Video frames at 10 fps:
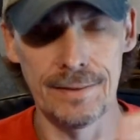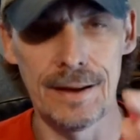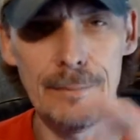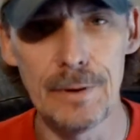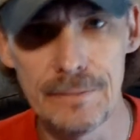
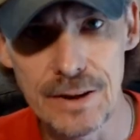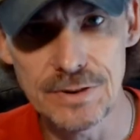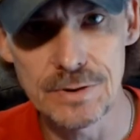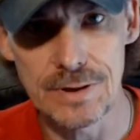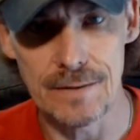Couple of
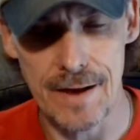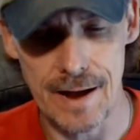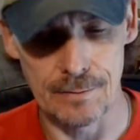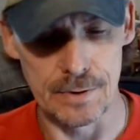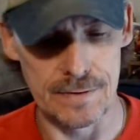issues I've
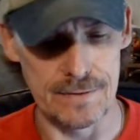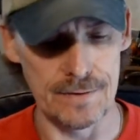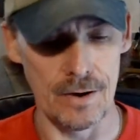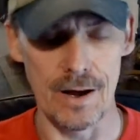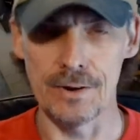had with it,
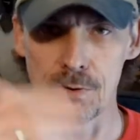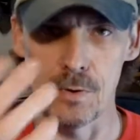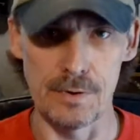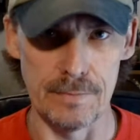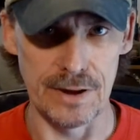though. I do
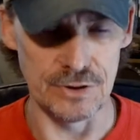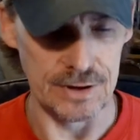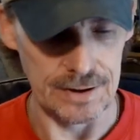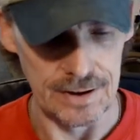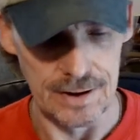want to mention
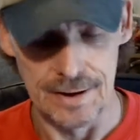it.